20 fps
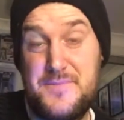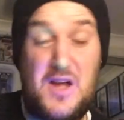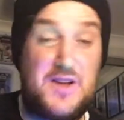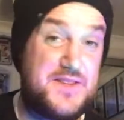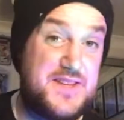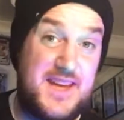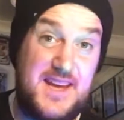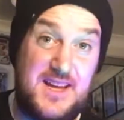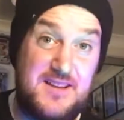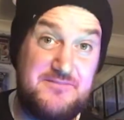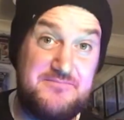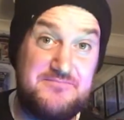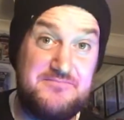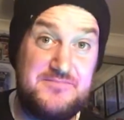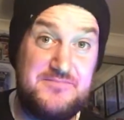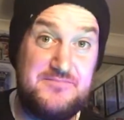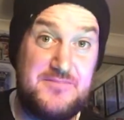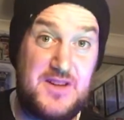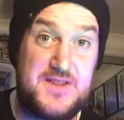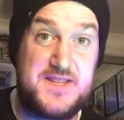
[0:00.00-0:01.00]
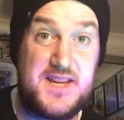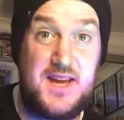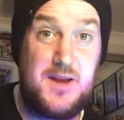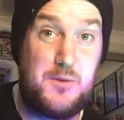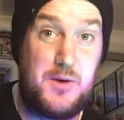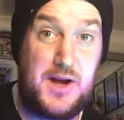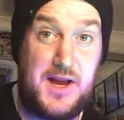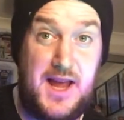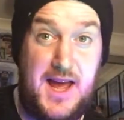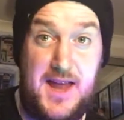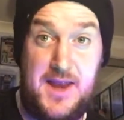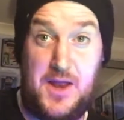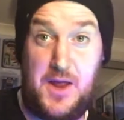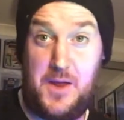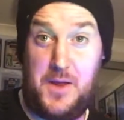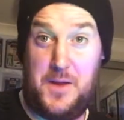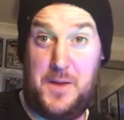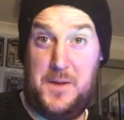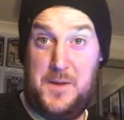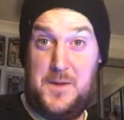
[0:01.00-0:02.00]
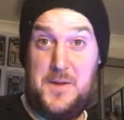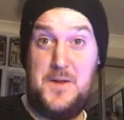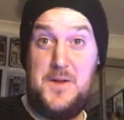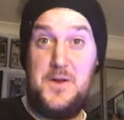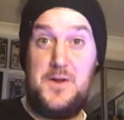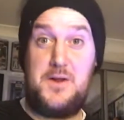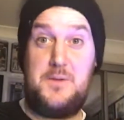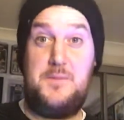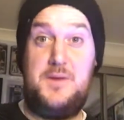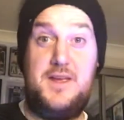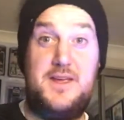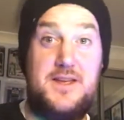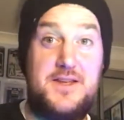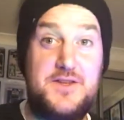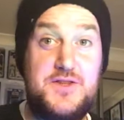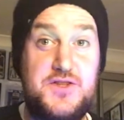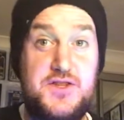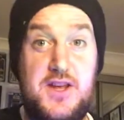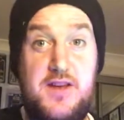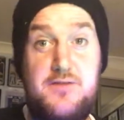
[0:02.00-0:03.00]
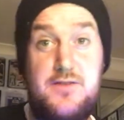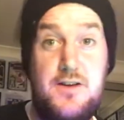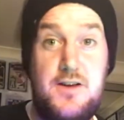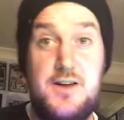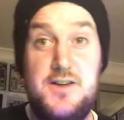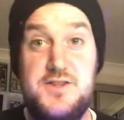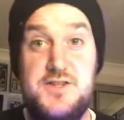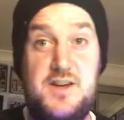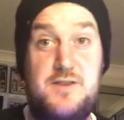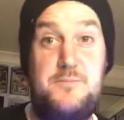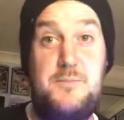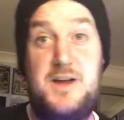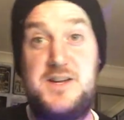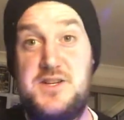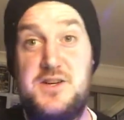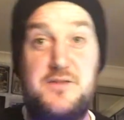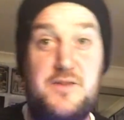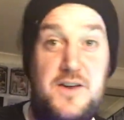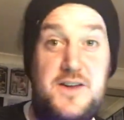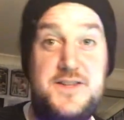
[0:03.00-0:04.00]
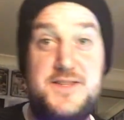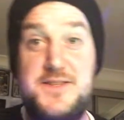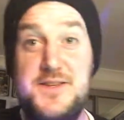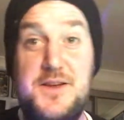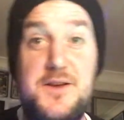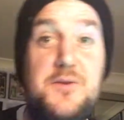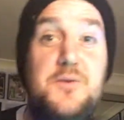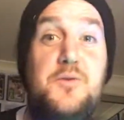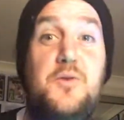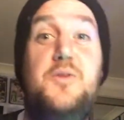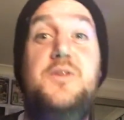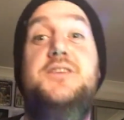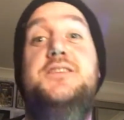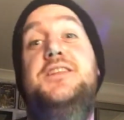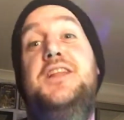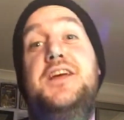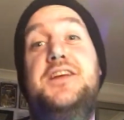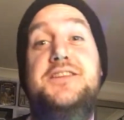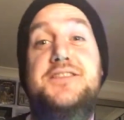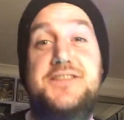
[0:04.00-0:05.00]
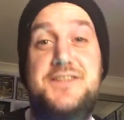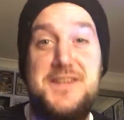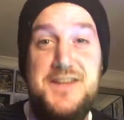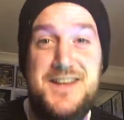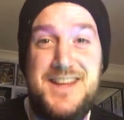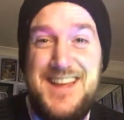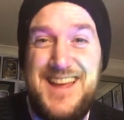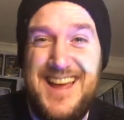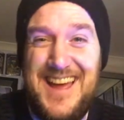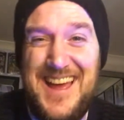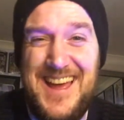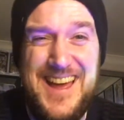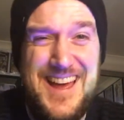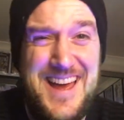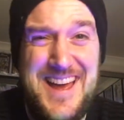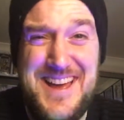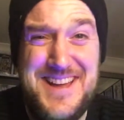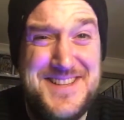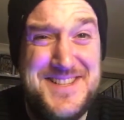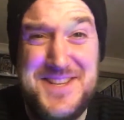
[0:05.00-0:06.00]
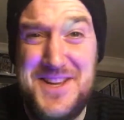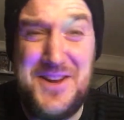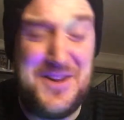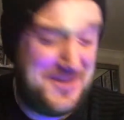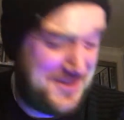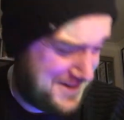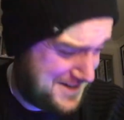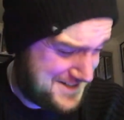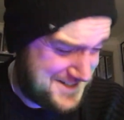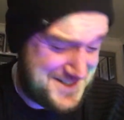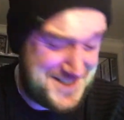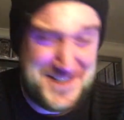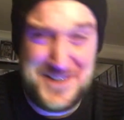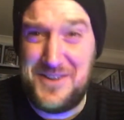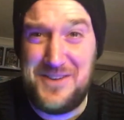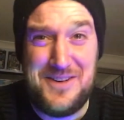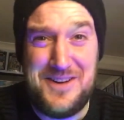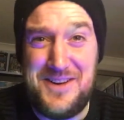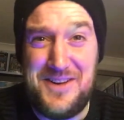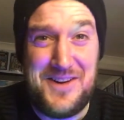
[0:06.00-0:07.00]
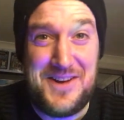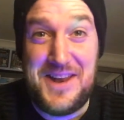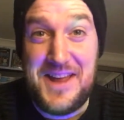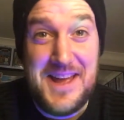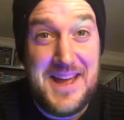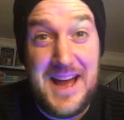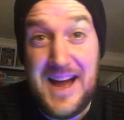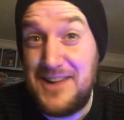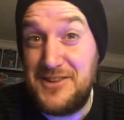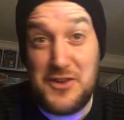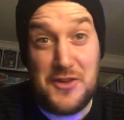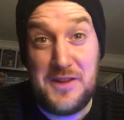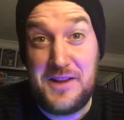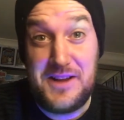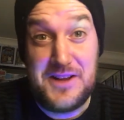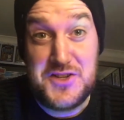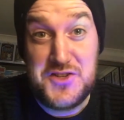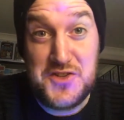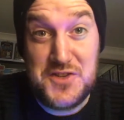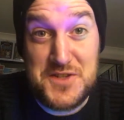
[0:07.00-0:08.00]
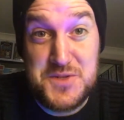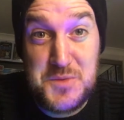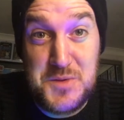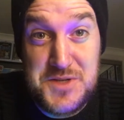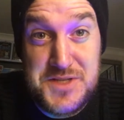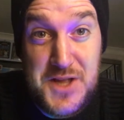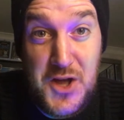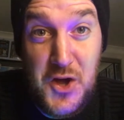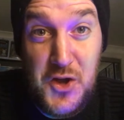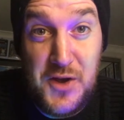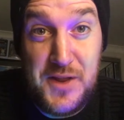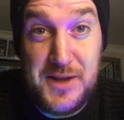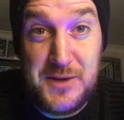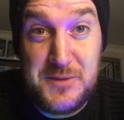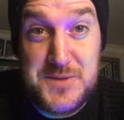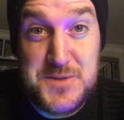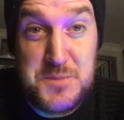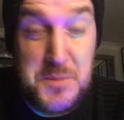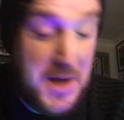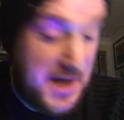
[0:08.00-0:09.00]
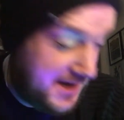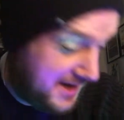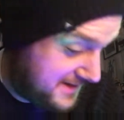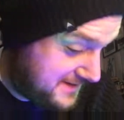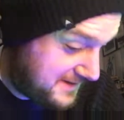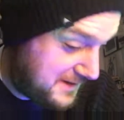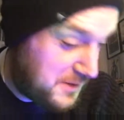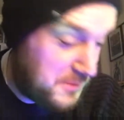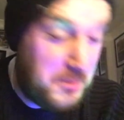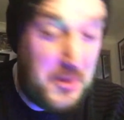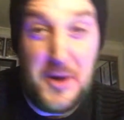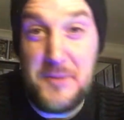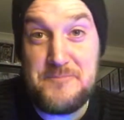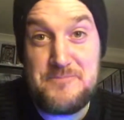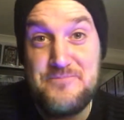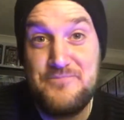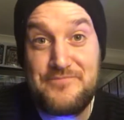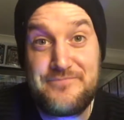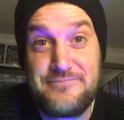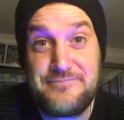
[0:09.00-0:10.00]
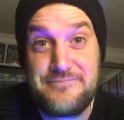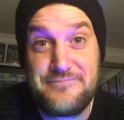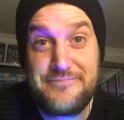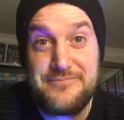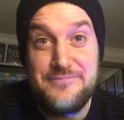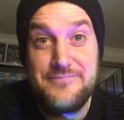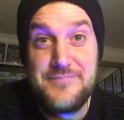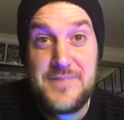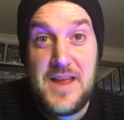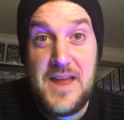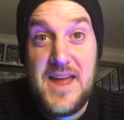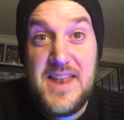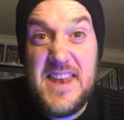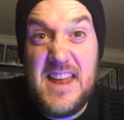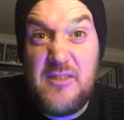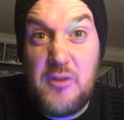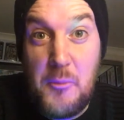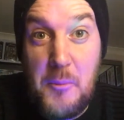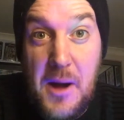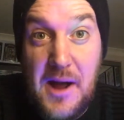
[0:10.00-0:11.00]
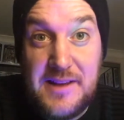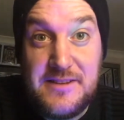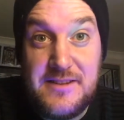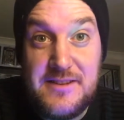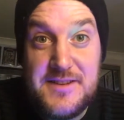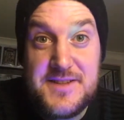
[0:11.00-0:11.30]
I'll take it. I'll take it where I can. Look at me, it's Jeff Magic Face. All these lights. What's going on? I don't think I should have switched that on. I think it was a bad idea, but never mind.